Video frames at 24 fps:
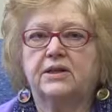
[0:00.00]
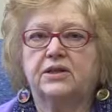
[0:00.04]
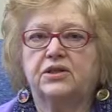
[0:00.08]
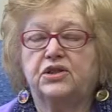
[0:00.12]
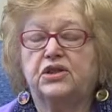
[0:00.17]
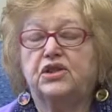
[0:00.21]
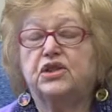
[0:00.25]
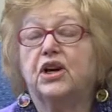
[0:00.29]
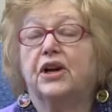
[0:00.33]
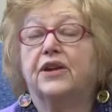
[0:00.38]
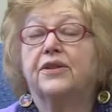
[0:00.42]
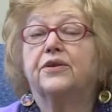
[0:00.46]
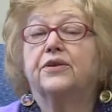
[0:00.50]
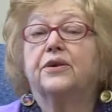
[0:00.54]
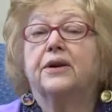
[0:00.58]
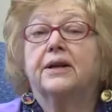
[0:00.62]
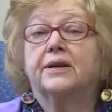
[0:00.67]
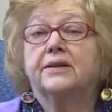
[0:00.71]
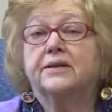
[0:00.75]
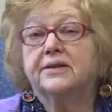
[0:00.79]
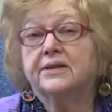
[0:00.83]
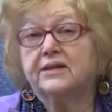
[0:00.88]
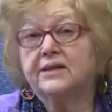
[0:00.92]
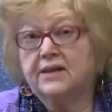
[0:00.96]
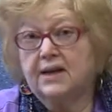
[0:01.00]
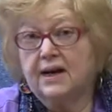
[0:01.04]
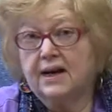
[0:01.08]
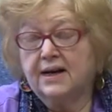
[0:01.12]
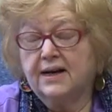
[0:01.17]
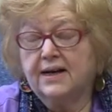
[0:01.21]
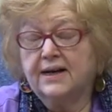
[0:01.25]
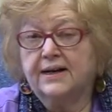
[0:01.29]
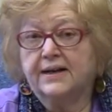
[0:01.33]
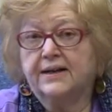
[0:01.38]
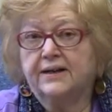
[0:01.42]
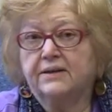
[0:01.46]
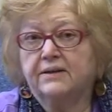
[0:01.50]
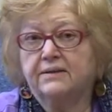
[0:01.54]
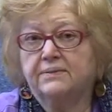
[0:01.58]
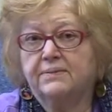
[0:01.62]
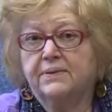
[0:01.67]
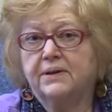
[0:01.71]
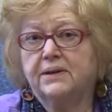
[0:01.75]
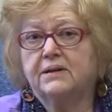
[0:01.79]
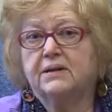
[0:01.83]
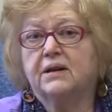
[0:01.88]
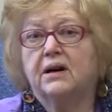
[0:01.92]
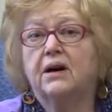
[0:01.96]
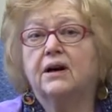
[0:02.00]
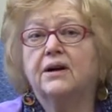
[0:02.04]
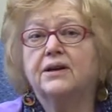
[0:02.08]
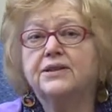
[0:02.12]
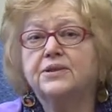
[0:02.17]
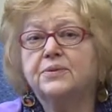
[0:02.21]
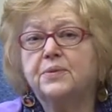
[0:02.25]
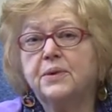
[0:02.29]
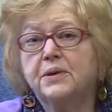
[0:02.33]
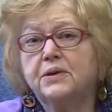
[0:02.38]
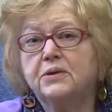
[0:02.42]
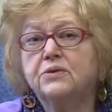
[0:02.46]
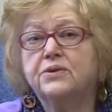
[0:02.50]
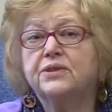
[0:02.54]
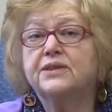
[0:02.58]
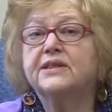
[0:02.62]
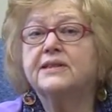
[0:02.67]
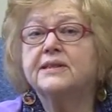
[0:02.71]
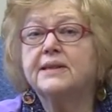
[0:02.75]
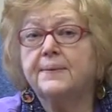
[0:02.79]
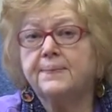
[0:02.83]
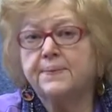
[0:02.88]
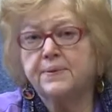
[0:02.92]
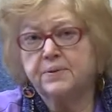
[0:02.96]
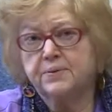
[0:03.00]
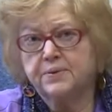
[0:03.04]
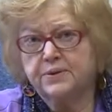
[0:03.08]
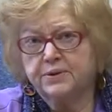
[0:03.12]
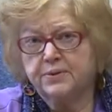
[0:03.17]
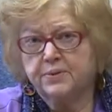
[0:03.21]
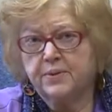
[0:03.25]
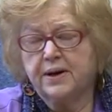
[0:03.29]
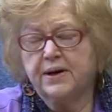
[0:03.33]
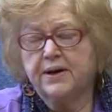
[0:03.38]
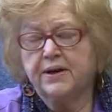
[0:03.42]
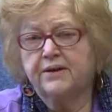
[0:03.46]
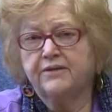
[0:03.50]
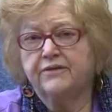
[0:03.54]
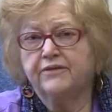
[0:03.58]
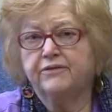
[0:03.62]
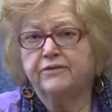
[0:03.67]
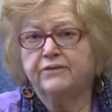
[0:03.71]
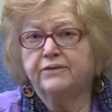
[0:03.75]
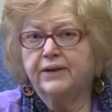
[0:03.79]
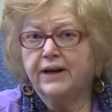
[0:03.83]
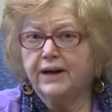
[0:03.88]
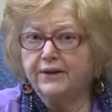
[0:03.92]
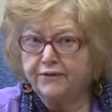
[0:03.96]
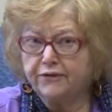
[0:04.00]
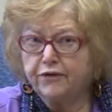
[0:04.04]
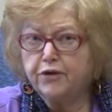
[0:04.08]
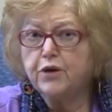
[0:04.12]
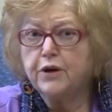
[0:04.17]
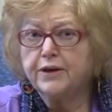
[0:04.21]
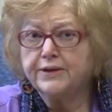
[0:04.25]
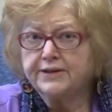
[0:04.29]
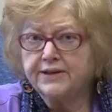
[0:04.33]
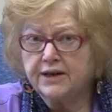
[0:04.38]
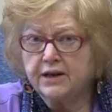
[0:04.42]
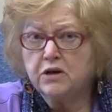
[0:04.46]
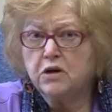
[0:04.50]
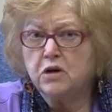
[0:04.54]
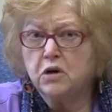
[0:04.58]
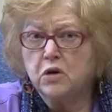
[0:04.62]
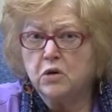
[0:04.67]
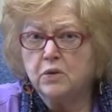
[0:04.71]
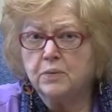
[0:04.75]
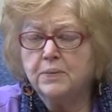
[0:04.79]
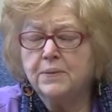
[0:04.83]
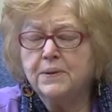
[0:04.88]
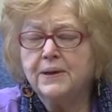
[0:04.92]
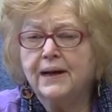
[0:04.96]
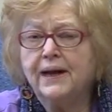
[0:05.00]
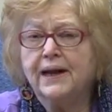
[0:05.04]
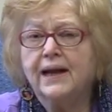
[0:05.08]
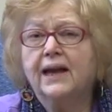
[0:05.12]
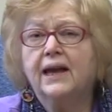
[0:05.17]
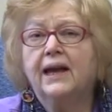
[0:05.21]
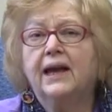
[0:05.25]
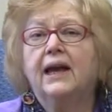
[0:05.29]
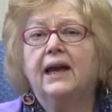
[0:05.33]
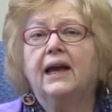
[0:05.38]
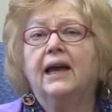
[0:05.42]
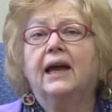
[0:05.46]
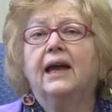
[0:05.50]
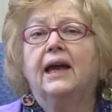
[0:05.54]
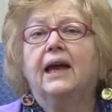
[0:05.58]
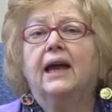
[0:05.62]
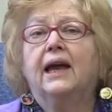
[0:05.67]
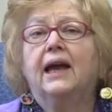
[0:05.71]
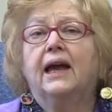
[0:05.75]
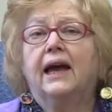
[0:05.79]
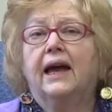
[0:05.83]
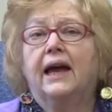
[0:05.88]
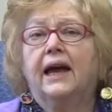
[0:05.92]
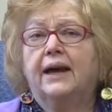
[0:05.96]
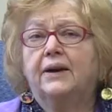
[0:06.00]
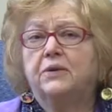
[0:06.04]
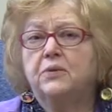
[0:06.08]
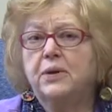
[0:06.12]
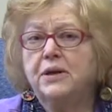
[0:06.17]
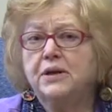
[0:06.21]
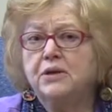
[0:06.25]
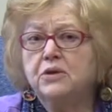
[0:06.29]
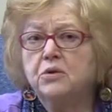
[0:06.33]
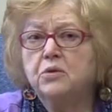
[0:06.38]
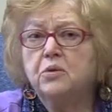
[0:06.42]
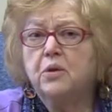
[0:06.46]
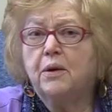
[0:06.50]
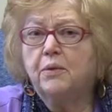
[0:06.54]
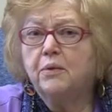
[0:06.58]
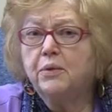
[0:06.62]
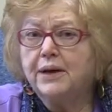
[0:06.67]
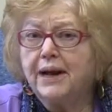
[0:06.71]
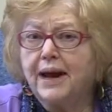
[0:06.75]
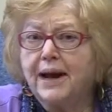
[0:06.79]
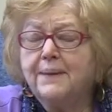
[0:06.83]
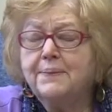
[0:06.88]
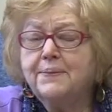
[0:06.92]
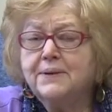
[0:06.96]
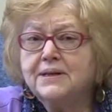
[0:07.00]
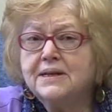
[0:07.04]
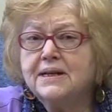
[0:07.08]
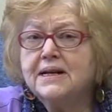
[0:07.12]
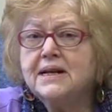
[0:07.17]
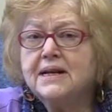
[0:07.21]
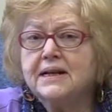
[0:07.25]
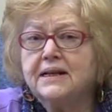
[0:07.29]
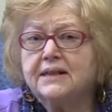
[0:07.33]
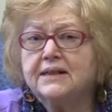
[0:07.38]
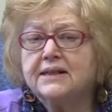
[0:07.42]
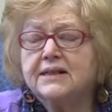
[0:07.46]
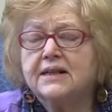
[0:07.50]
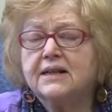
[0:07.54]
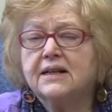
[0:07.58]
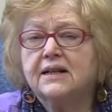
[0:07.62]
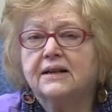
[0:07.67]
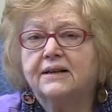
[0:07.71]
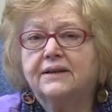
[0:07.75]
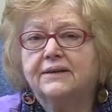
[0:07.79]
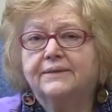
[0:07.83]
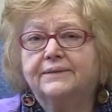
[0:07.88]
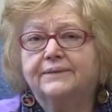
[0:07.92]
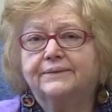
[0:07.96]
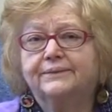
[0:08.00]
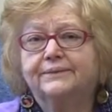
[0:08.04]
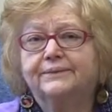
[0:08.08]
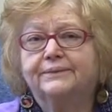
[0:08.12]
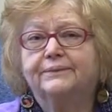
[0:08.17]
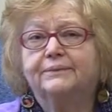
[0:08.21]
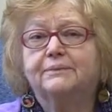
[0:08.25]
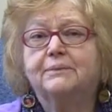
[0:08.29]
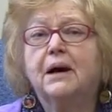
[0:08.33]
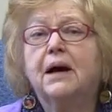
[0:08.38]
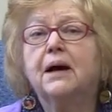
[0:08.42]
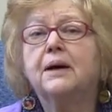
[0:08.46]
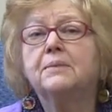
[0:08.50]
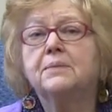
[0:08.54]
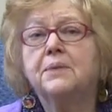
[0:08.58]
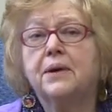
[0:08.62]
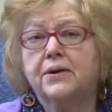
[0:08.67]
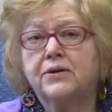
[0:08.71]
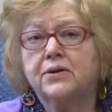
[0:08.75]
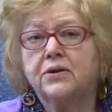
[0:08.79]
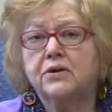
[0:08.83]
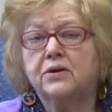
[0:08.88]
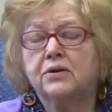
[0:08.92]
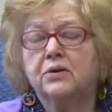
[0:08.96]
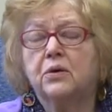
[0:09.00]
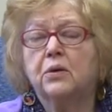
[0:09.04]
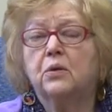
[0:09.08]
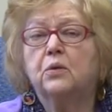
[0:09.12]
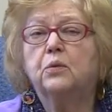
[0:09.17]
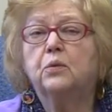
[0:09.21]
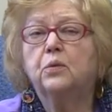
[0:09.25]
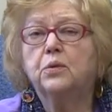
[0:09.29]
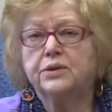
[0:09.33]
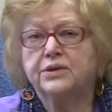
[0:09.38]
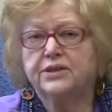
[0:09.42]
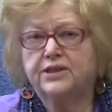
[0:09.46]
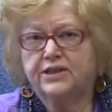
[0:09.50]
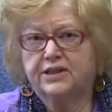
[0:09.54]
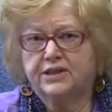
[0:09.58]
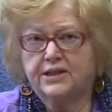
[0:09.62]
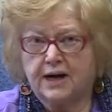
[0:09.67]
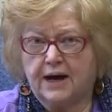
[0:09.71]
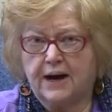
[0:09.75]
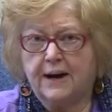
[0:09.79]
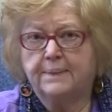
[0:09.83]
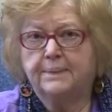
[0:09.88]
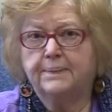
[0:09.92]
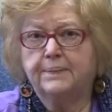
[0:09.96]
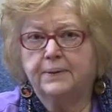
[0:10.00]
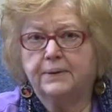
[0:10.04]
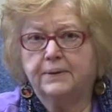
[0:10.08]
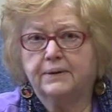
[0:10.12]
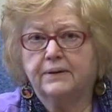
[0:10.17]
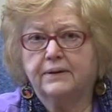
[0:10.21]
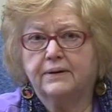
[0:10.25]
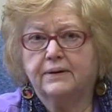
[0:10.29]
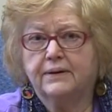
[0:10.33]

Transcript: at each other and sighed because we knew supper was waiting for us at home and we knew what would happen next. My mother would stop.